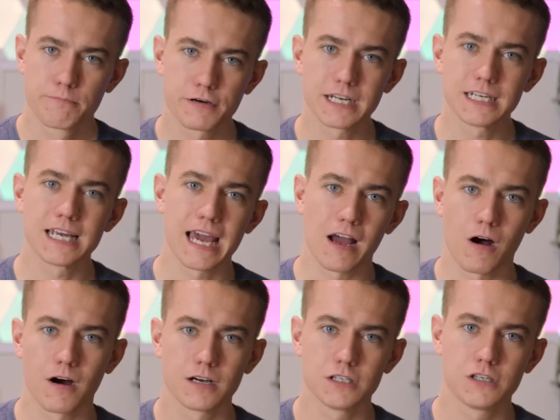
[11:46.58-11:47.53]
pretty dang
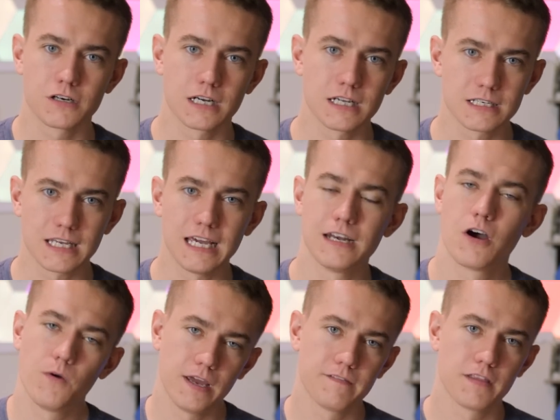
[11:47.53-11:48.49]
hard during his
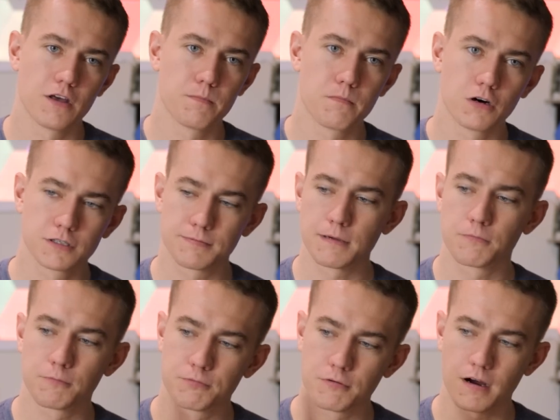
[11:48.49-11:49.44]
keynote, even though most
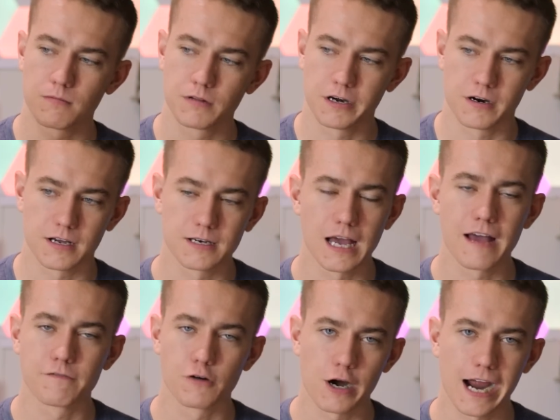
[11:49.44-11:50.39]
people probably aren't gonna
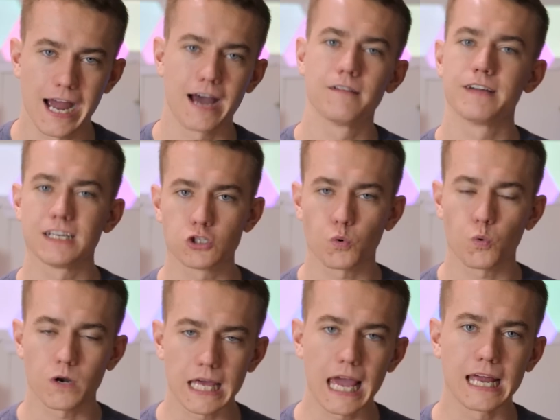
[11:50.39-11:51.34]
ever have a
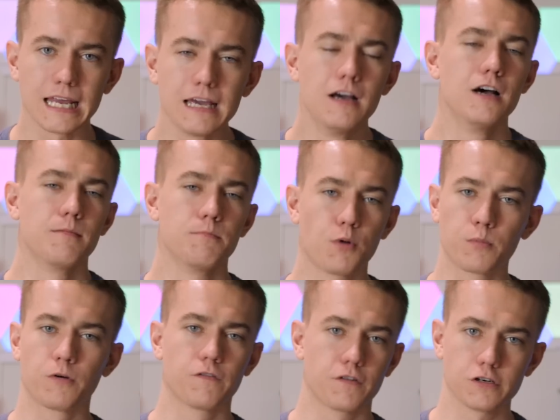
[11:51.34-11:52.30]
2080
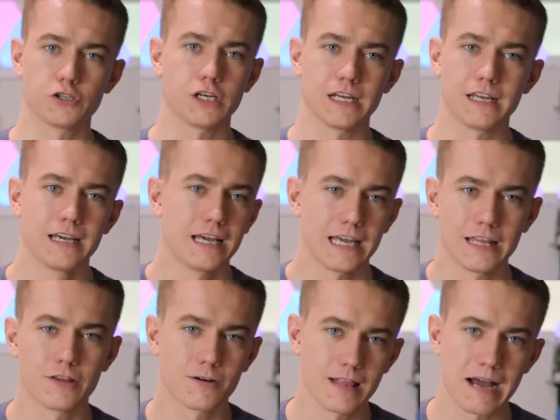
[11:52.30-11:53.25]
mobile version
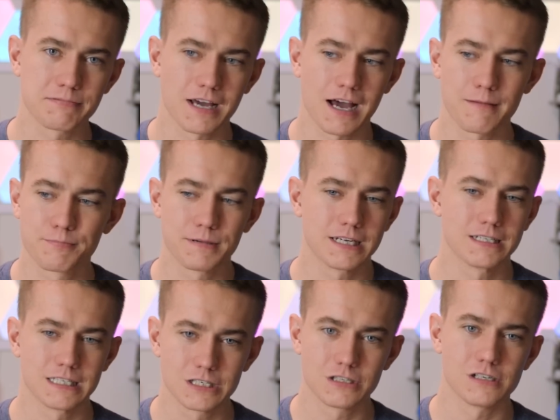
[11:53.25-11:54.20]
in their laptop
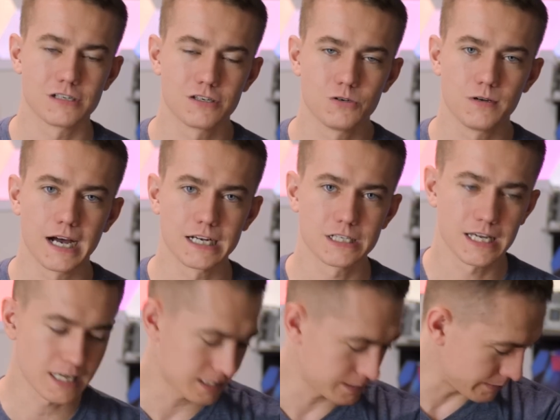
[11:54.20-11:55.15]
because it's just too gosh
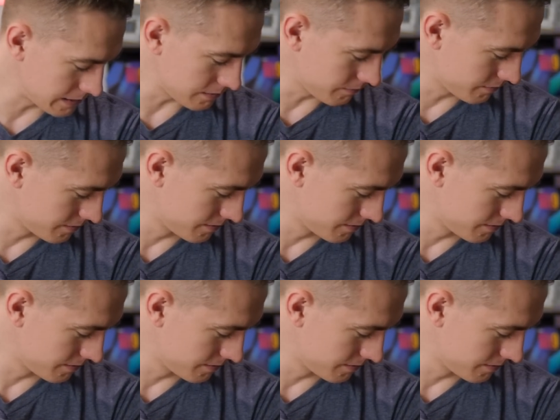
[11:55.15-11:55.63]
dang expensive.